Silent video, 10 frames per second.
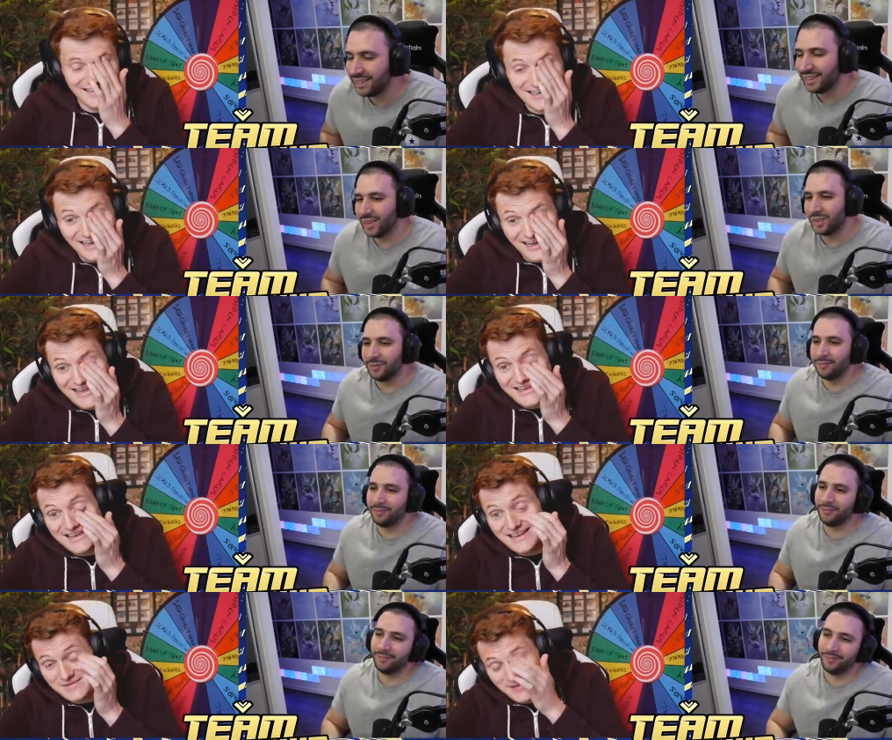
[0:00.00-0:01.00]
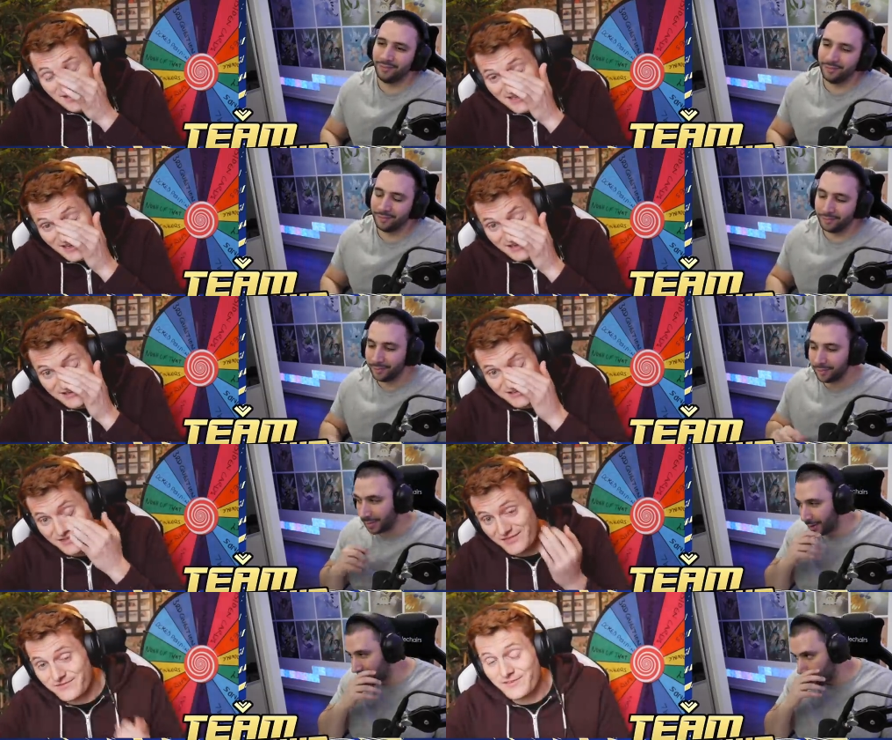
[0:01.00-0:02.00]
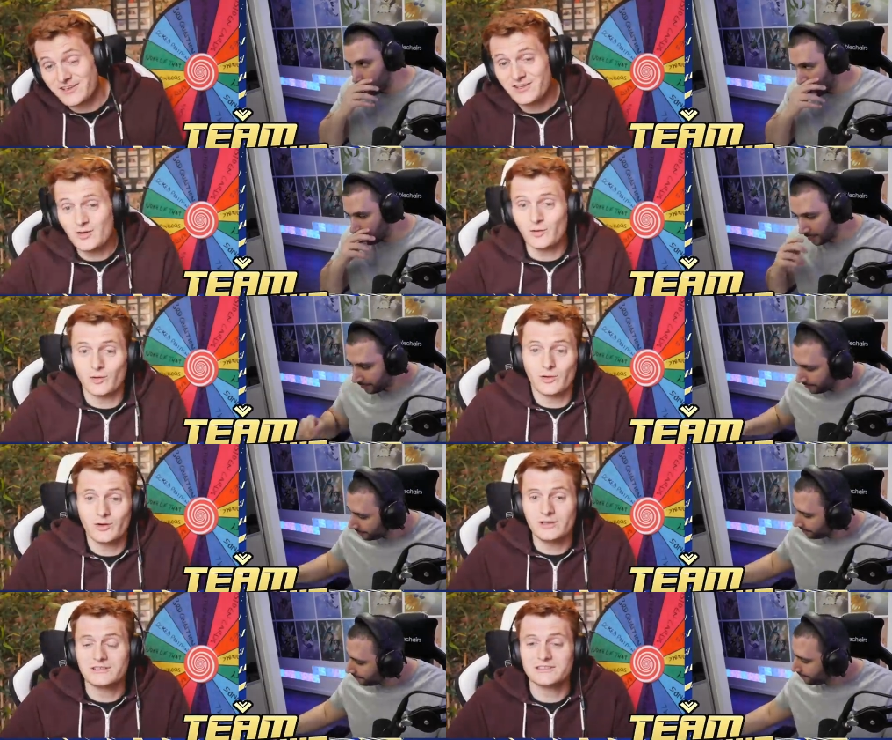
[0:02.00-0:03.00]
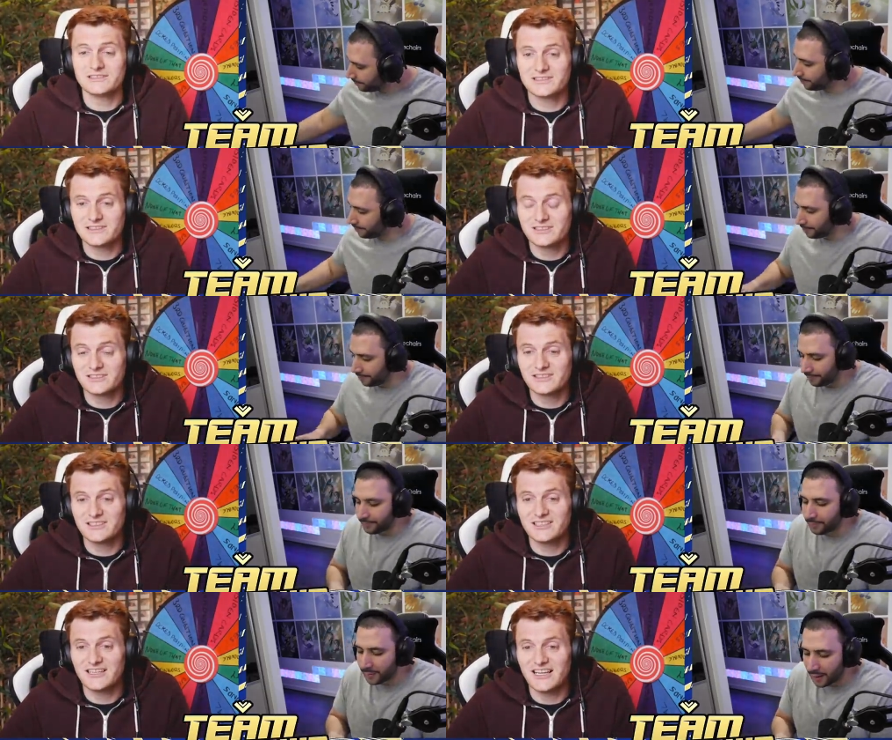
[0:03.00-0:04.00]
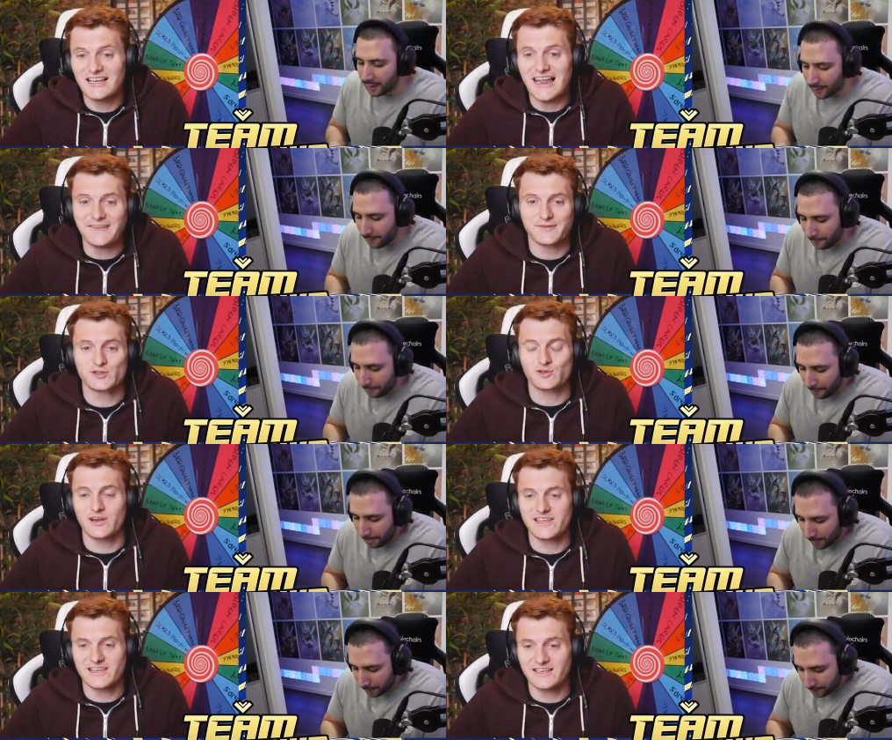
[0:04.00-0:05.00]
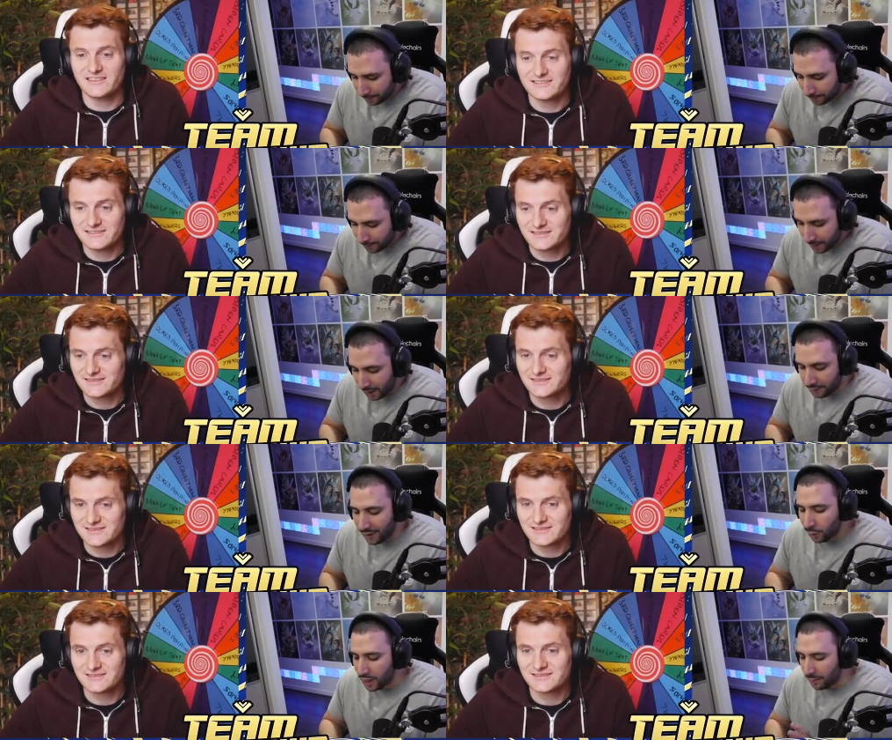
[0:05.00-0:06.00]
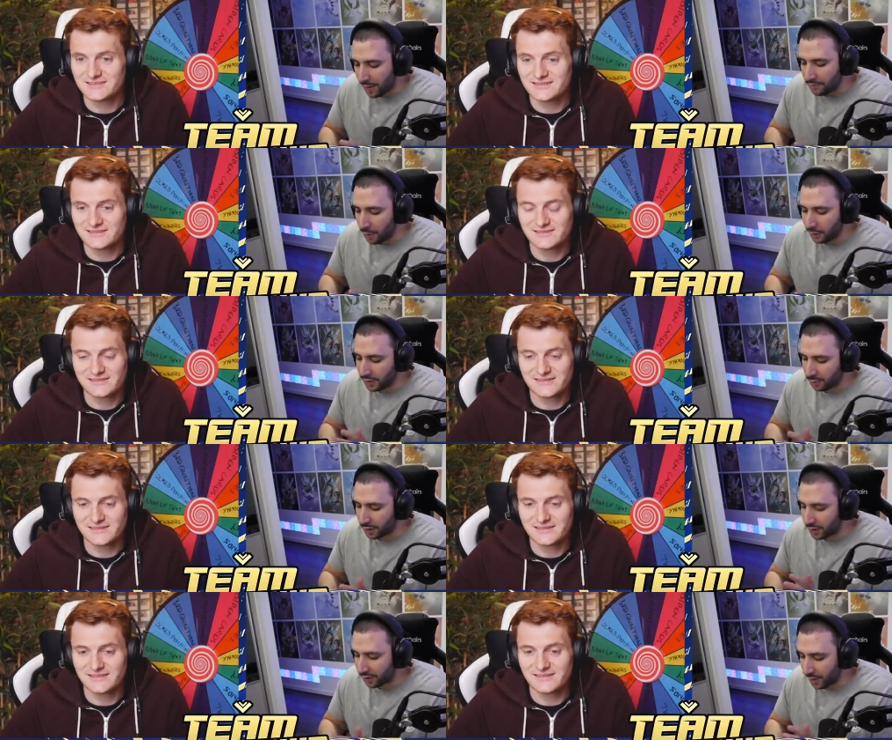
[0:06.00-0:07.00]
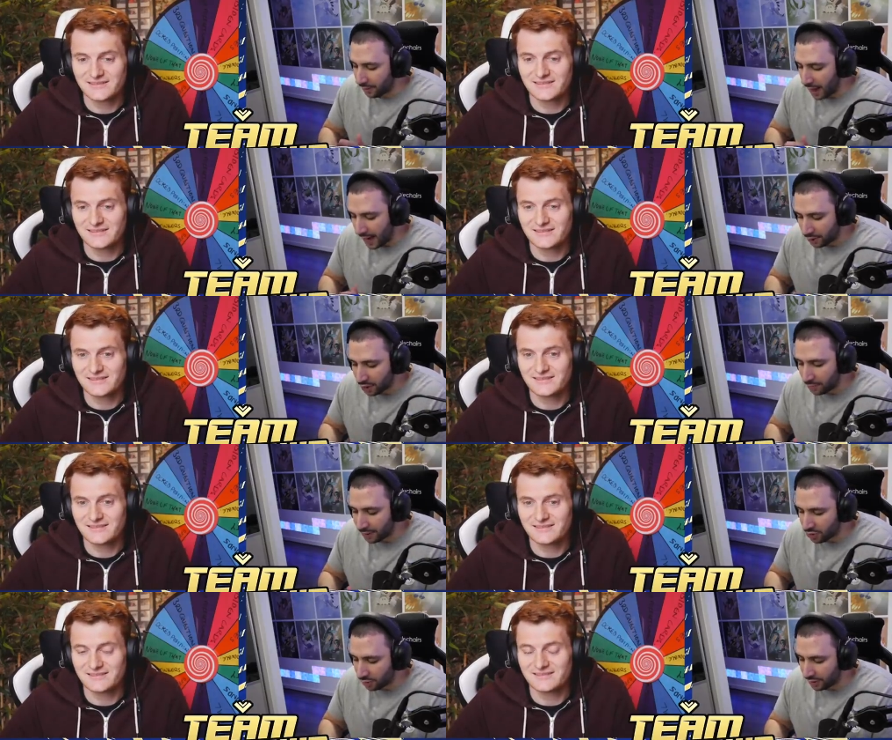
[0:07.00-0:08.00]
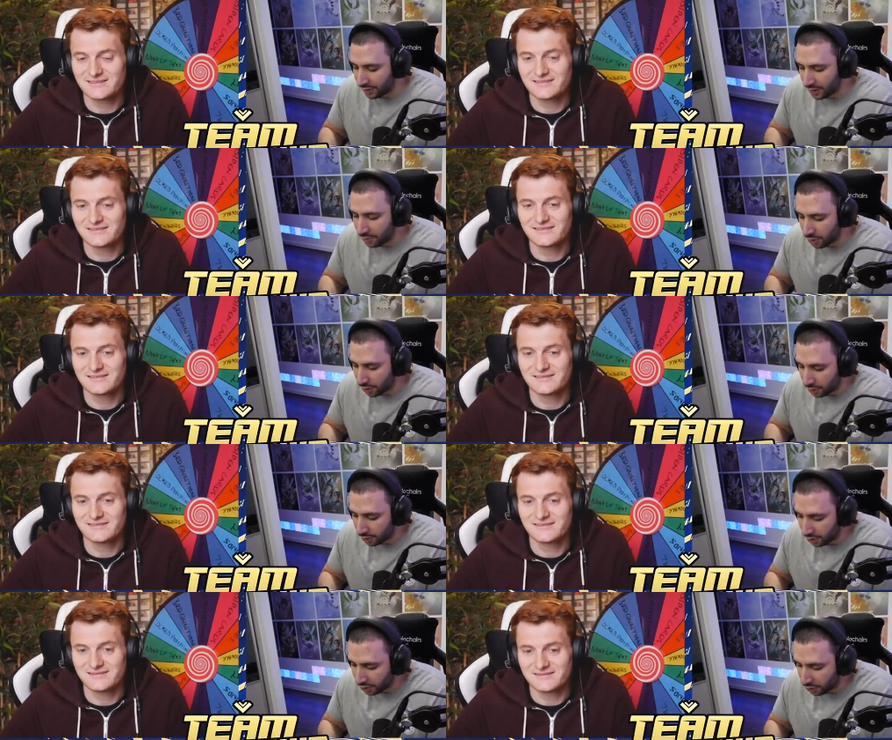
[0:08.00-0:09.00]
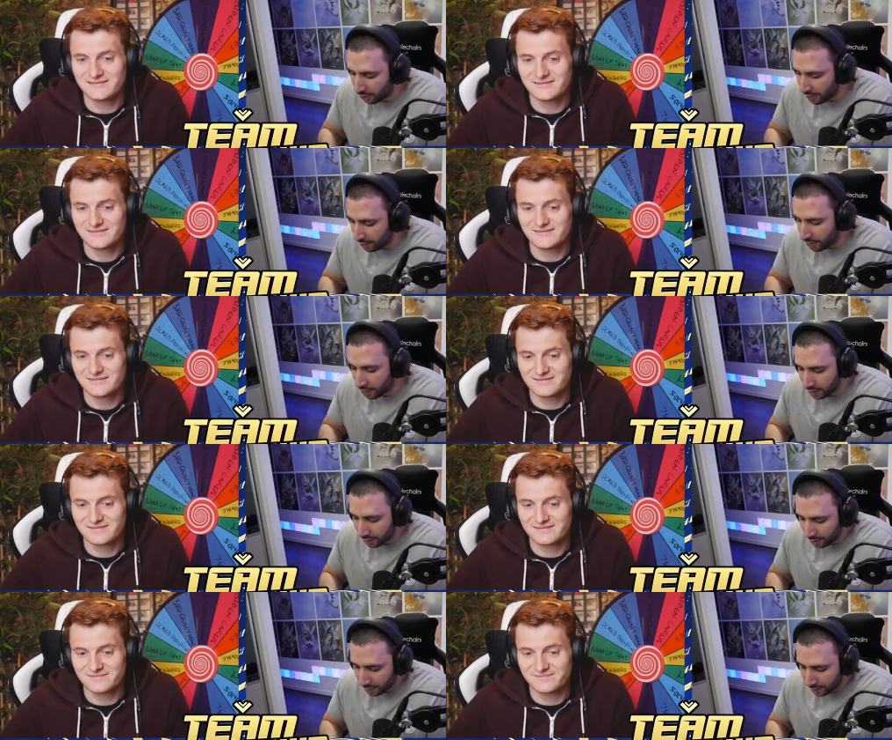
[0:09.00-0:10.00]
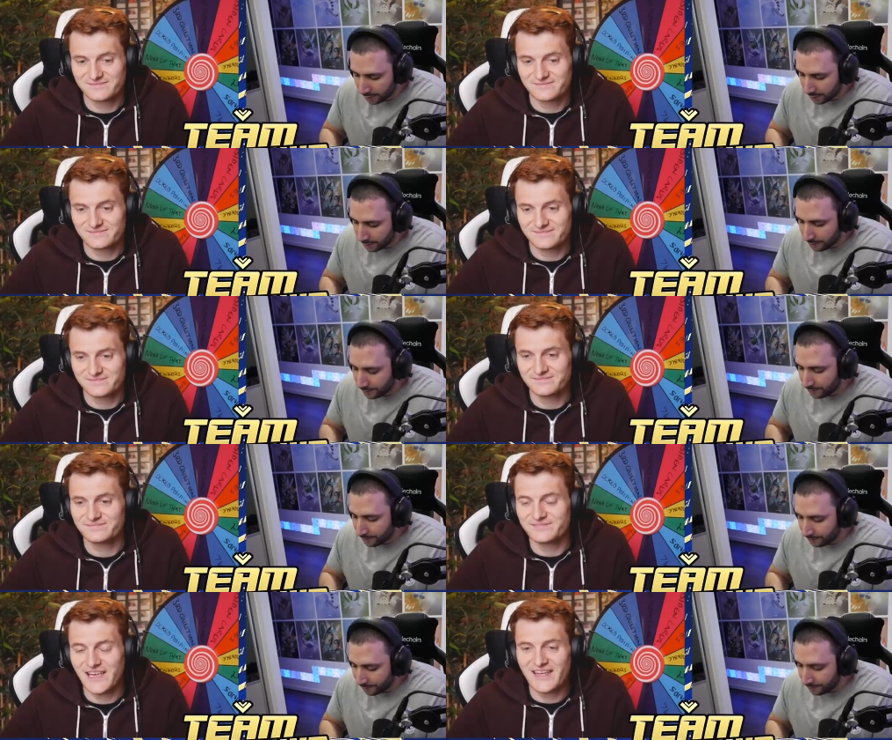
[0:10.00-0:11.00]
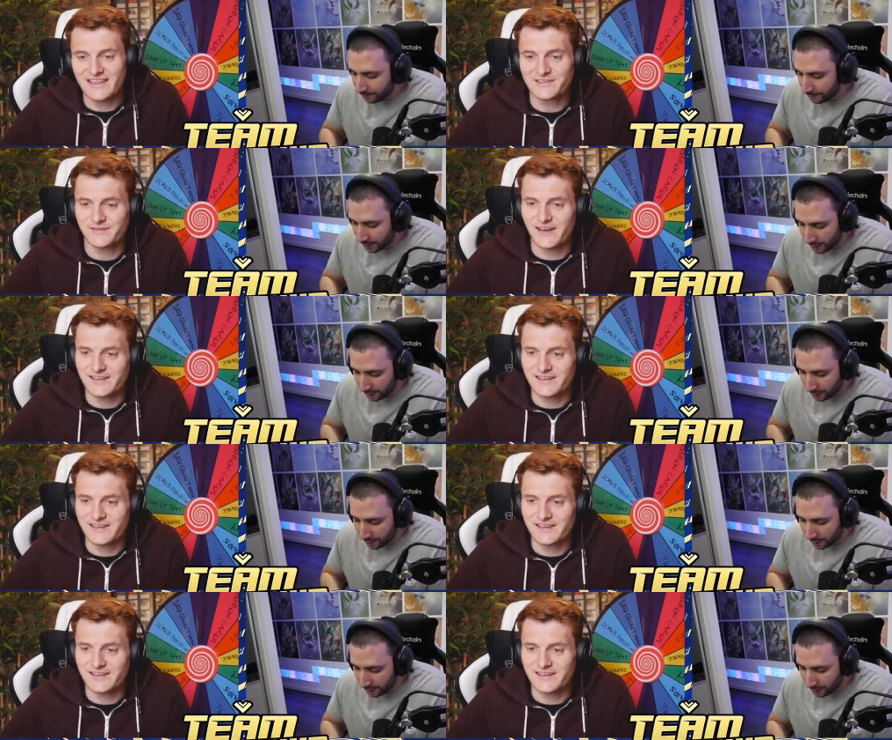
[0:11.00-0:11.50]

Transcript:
Speaker 1: I am going to go for your left striker.
Speaker 2: If I look at my phone, it's because I'm, i took a picture of the team, so just to remember.
Speaker 1: Yeah, that's fine.